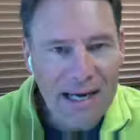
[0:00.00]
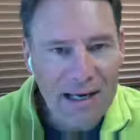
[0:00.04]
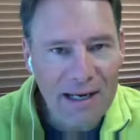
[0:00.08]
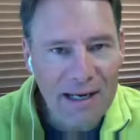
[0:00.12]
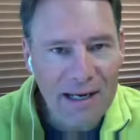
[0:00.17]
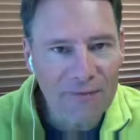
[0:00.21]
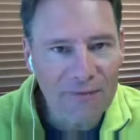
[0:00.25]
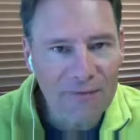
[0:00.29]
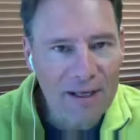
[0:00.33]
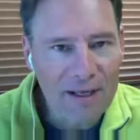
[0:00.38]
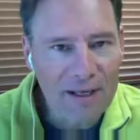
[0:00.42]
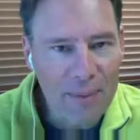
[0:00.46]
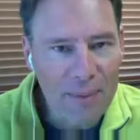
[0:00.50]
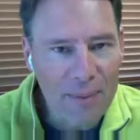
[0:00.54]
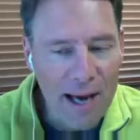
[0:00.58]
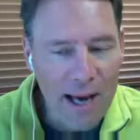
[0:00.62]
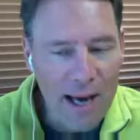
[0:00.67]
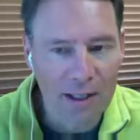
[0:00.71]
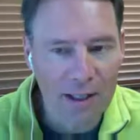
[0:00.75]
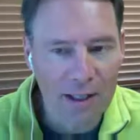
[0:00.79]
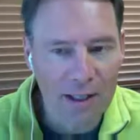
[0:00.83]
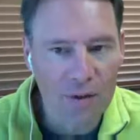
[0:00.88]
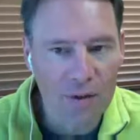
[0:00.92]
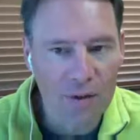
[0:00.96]
of
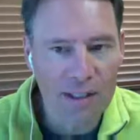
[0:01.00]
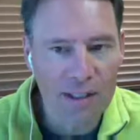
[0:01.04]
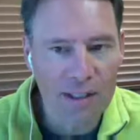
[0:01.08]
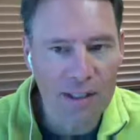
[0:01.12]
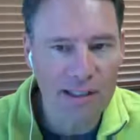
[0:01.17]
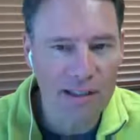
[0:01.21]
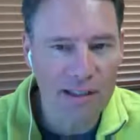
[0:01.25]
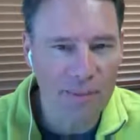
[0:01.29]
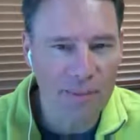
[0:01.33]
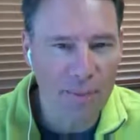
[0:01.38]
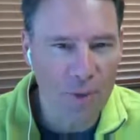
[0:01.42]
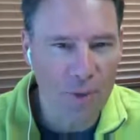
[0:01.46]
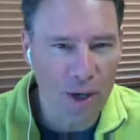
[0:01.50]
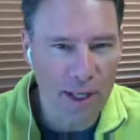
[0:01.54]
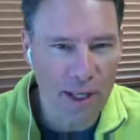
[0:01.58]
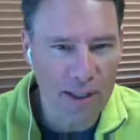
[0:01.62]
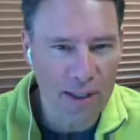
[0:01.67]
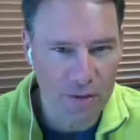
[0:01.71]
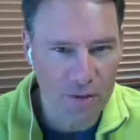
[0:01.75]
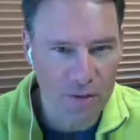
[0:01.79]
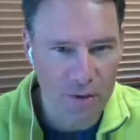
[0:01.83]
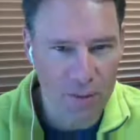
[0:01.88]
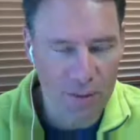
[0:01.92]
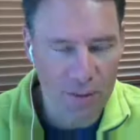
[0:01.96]
feedback goes into the
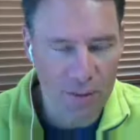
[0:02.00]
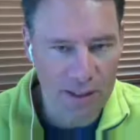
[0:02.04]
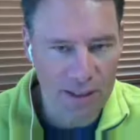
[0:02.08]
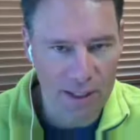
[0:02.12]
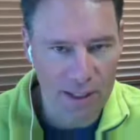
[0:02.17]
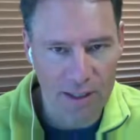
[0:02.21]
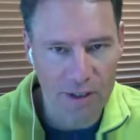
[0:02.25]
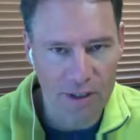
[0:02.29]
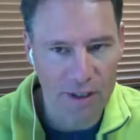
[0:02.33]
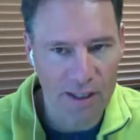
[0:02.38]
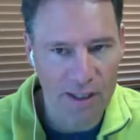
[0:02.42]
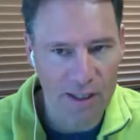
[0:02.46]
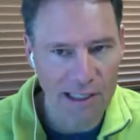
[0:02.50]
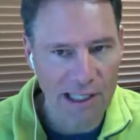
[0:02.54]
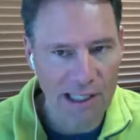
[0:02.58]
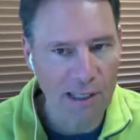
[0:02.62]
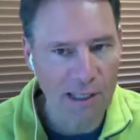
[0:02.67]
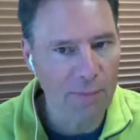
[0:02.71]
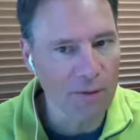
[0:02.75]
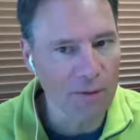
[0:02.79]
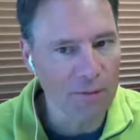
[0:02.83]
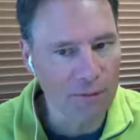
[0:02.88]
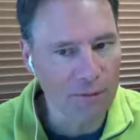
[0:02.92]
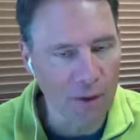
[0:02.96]
brainstorming session to
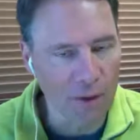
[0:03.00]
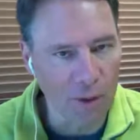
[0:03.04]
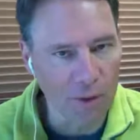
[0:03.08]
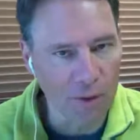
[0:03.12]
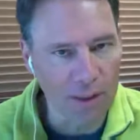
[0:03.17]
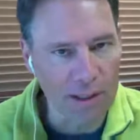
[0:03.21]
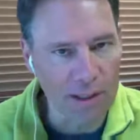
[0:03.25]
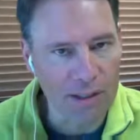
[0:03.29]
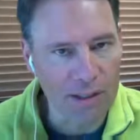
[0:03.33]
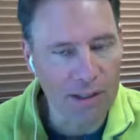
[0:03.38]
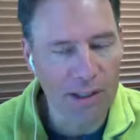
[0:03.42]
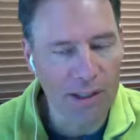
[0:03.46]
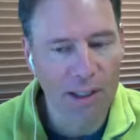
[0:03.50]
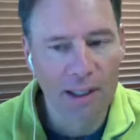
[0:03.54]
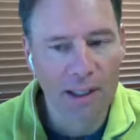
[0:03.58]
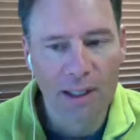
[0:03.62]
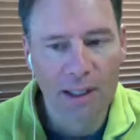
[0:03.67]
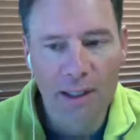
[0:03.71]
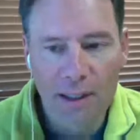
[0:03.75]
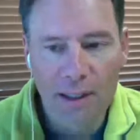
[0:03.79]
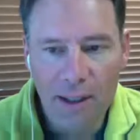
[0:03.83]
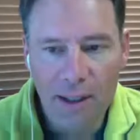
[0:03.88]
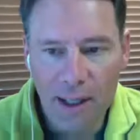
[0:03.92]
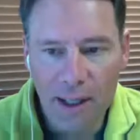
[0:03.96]
keep you focused.
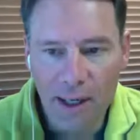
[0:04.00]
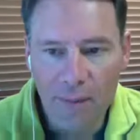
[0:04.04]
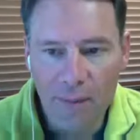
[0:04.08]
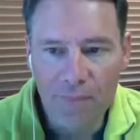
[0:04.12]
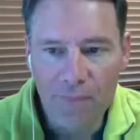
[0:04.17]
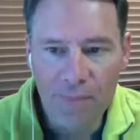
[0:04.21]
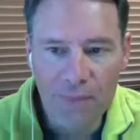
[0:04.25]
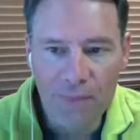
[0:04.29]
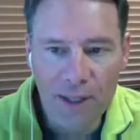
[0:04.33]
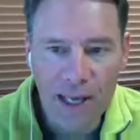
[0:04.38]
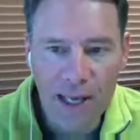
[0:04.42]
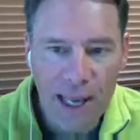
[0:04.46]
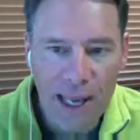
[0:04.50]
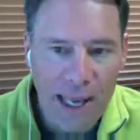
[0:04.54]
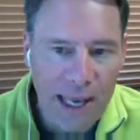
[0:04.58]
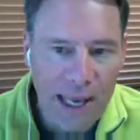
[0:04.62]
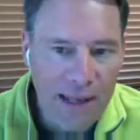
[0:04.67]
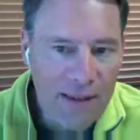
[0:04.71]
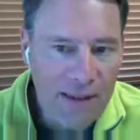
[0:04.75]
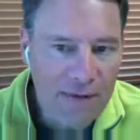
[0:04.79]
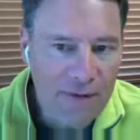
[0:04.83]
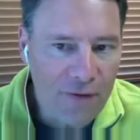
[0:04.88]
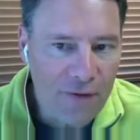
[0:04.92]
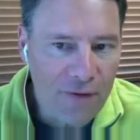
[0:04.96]
And
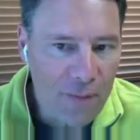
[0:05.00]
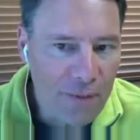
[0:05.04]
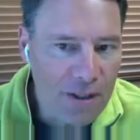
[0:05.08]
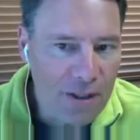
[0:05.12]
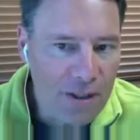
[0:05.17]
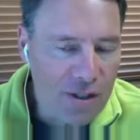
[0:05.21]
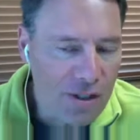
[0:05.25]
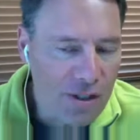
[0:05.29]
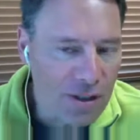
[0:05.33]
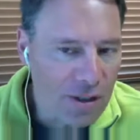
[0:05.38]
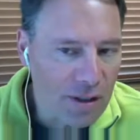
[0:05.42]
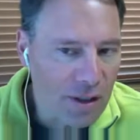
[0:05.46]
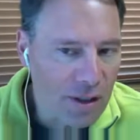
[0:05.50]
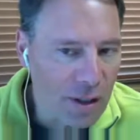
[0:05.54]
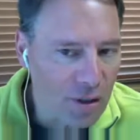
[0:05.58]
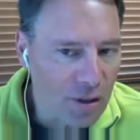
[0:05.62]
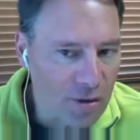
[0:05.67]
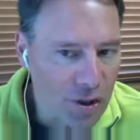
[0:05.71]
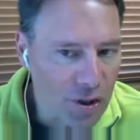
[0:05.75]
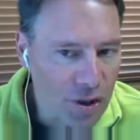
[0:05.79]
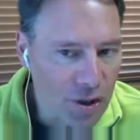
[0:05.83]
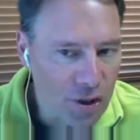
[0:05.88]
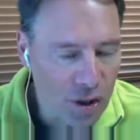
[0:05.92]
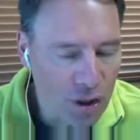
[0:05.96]
then from this,
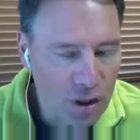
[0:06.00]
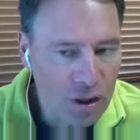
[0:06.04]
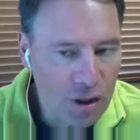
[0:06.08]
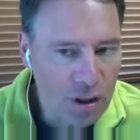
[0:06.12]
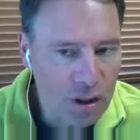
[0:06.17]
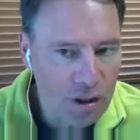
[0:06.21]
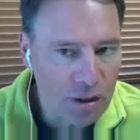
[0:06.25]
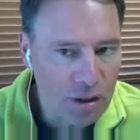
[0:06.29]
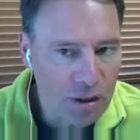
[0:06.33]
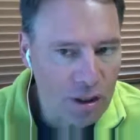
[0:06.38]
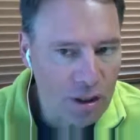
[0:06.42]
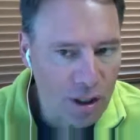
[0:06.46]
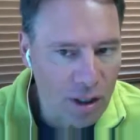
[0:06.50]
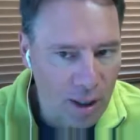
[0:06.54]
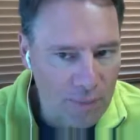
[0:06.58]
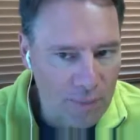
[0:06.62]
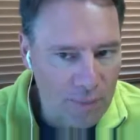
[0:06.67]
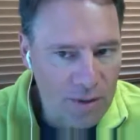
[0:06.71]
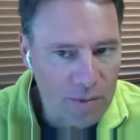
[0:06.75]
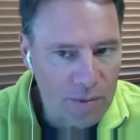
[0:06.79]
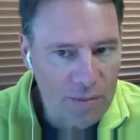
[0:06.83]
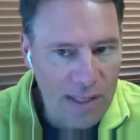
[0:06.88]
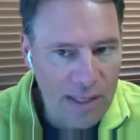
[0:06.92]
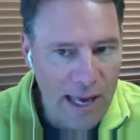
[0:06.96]
should come
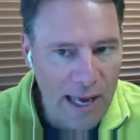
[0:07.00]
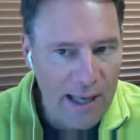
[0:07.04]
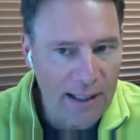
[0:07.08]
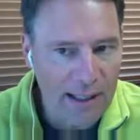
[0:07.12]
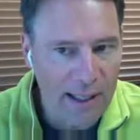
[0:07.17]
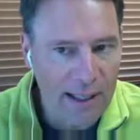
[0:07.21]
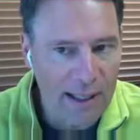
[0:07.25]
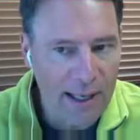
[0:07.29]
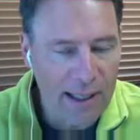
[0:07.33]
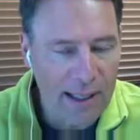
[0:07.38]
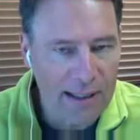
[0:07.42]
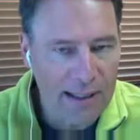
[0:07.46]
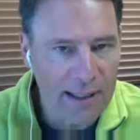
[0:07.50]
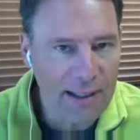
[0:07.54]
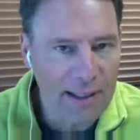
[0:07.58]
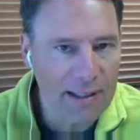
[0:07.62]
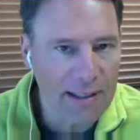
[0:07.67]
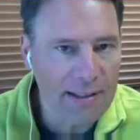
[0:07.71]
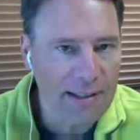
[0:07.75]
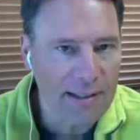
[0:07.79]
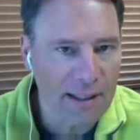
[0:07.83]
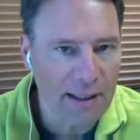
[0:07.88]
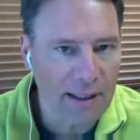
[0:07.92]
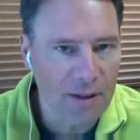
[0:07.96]
some tagline
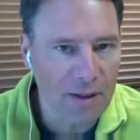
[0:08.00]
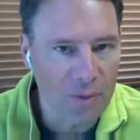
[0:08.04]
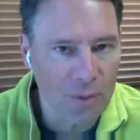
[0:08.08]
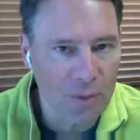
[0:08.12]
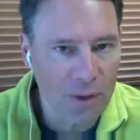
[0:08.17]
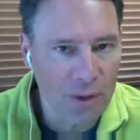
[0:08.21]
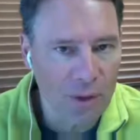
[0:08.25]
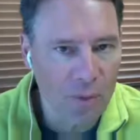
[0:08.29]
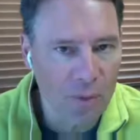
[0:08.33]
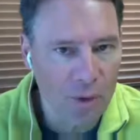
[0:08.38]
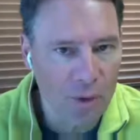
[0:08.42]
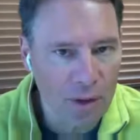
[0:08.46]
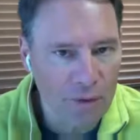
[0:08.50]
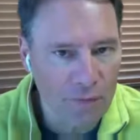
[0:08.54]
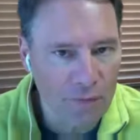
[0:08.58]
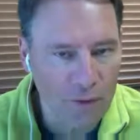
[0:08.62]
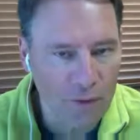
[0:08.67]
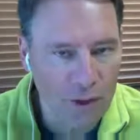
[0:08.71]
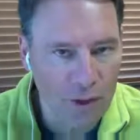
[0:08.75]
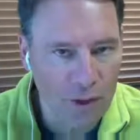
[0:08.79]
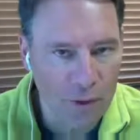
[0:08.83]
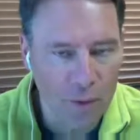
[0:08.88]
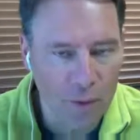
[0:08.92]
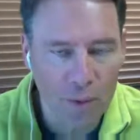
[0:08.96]
ideas that can really work for
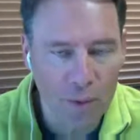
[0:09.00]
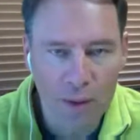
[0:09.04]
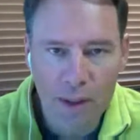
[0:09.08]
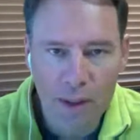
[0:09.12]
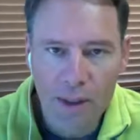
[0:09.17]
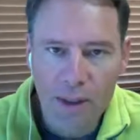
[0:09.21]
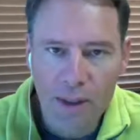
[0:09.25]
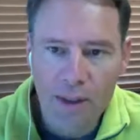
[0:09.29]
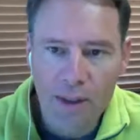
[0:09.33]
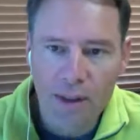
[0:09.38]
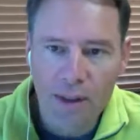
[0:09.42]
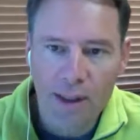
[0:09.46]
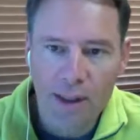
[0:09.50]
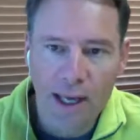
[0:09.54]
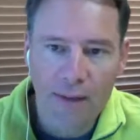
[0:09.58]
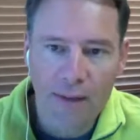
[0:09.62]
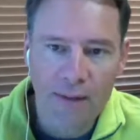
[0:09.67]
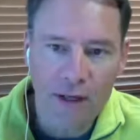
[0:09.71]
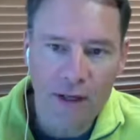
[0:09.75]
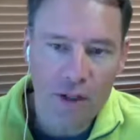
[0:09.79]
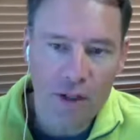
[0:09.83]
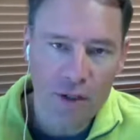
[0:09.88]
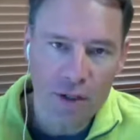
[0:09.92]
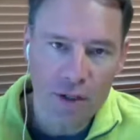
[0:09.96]
you. And
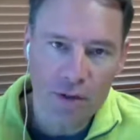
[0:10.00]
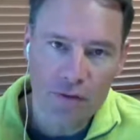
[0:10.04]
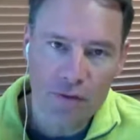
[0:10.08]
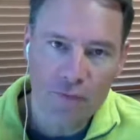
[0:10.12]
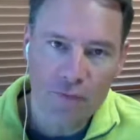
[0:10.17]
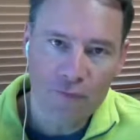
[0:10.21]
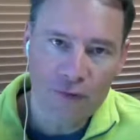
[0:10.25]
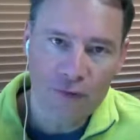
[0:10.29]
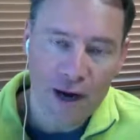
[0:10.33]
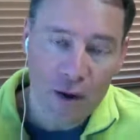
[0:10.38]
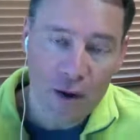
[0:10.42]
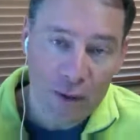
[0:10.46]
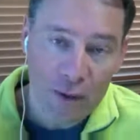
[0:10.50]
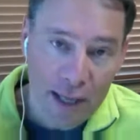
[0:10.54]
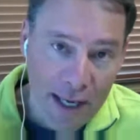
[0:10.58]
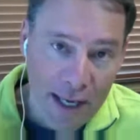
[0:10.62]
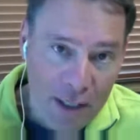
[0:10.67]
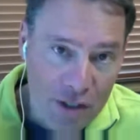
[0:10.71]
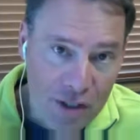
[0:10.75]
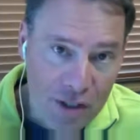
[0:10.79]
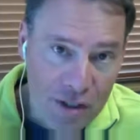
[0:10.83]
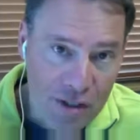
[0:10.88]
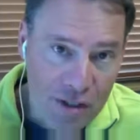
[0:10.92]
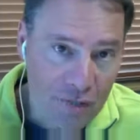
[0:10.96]
then you can use
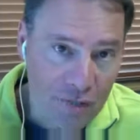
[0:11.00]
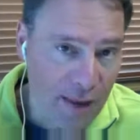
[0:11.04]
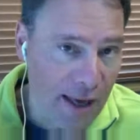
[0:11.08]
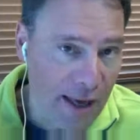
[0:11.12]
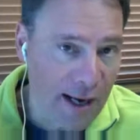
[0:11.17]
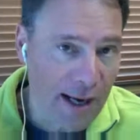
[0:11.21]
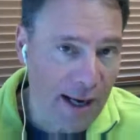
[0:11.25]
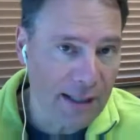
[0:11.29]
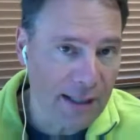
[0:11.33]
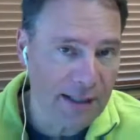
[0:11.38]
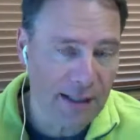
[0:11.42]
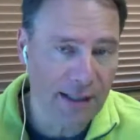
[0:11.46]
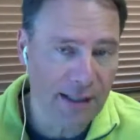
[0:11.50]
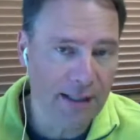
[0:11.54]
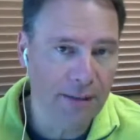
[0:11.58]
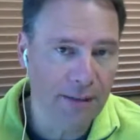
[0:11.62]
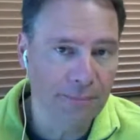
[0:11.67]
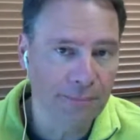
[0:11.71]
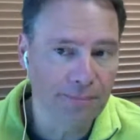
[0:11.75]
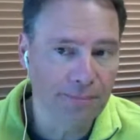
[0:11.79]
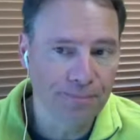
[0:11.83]
variations of that idea